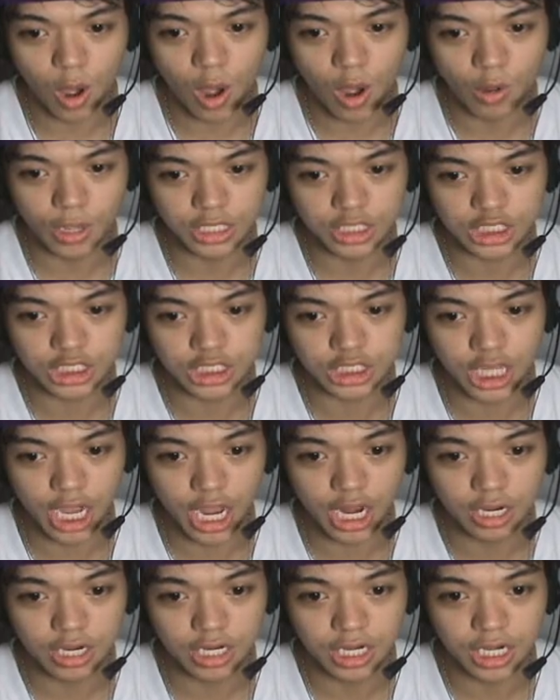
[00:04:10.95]
Oh, it's
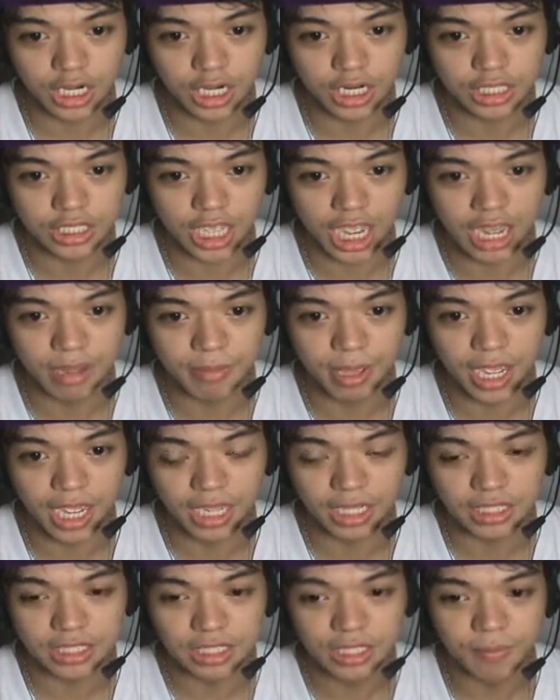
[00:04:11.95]
there It cam
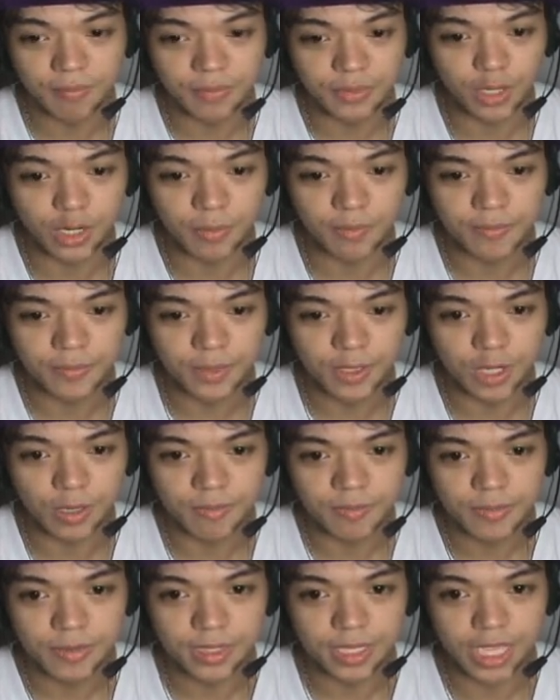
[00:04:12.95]
eight. Nope,
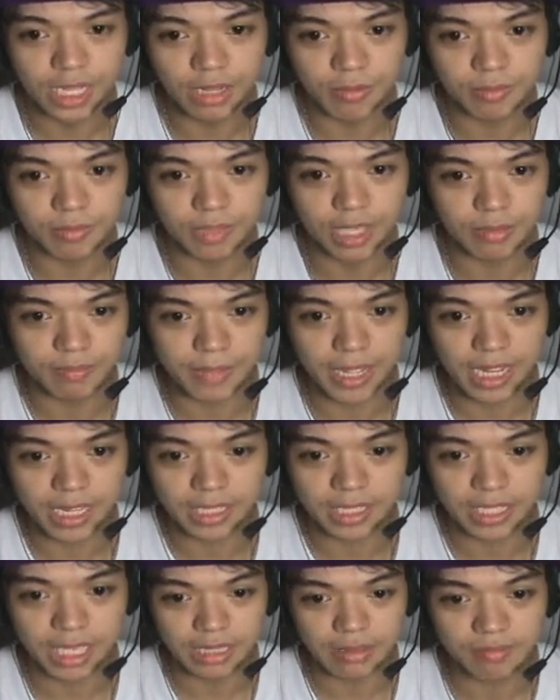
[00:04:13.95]
nope. Get up, get back,
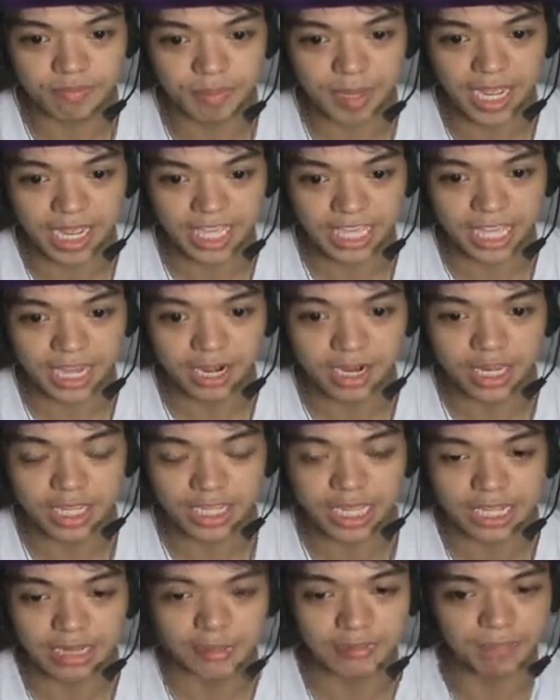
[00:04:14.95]
get back here,
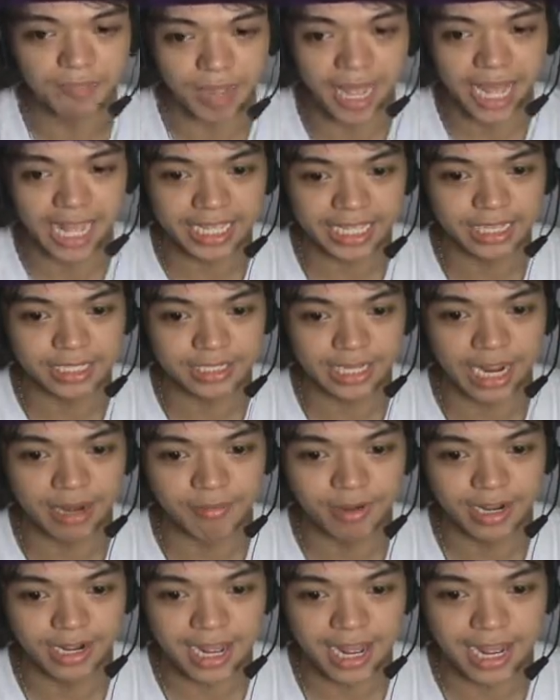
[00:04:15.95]
get back in
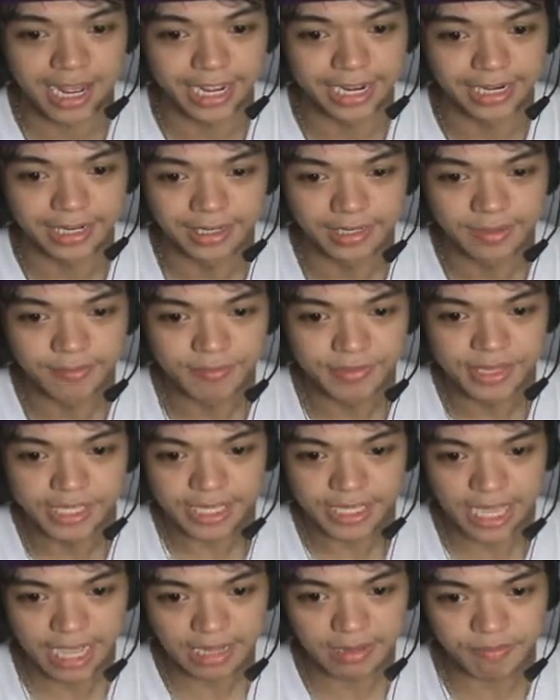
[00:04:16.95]
camera nine.
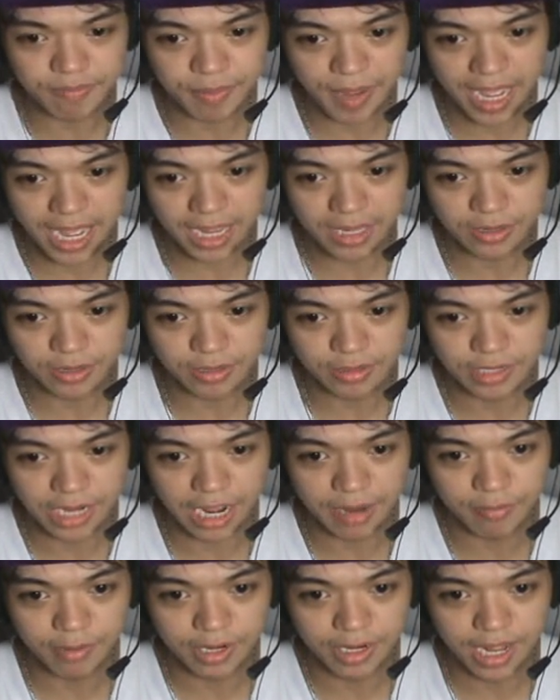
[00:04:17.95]
Get back Hello. on
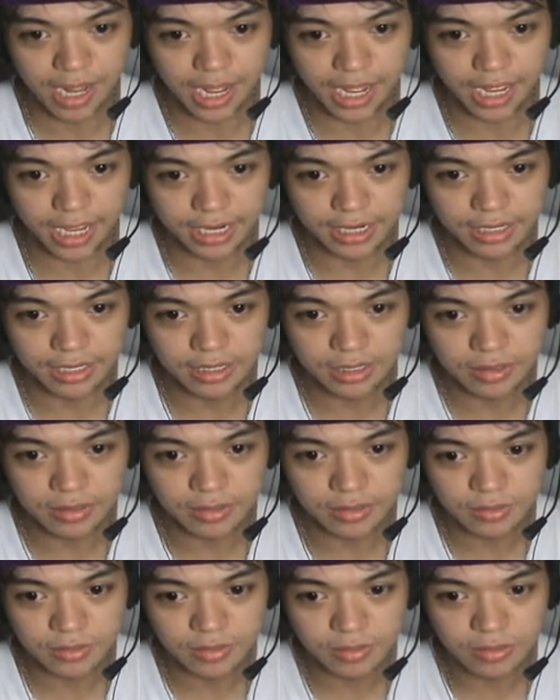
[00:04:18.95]
camera nine.
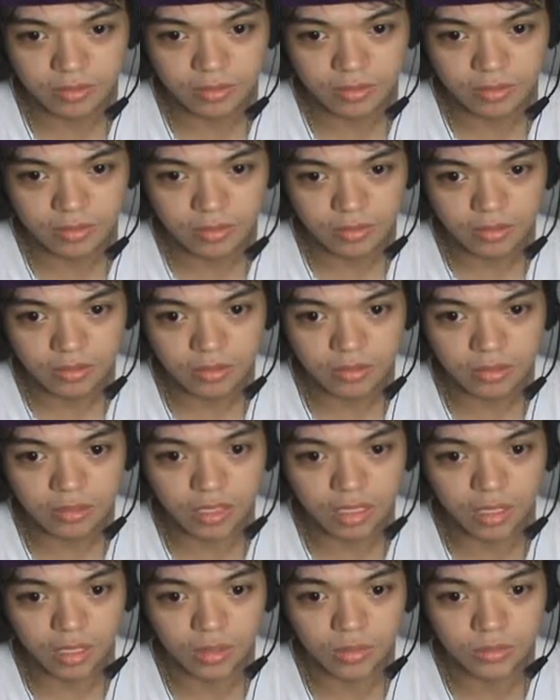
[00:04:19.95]

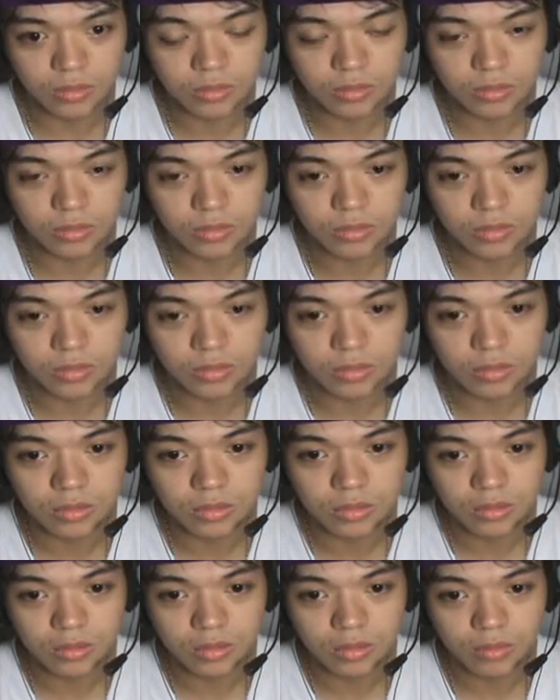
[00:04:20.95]
Hello.
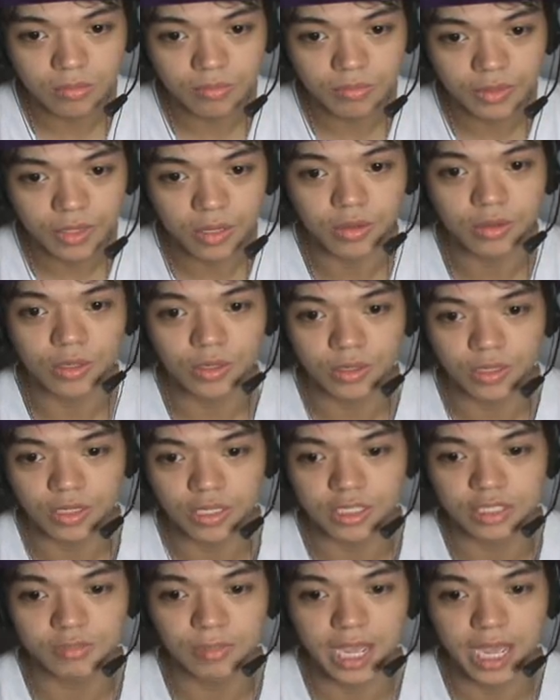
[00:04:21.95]
Oh, good.
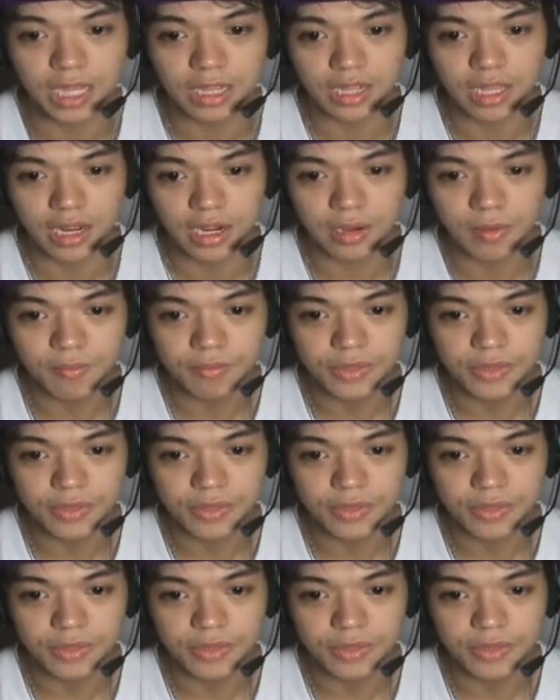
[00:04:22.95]
He's back there.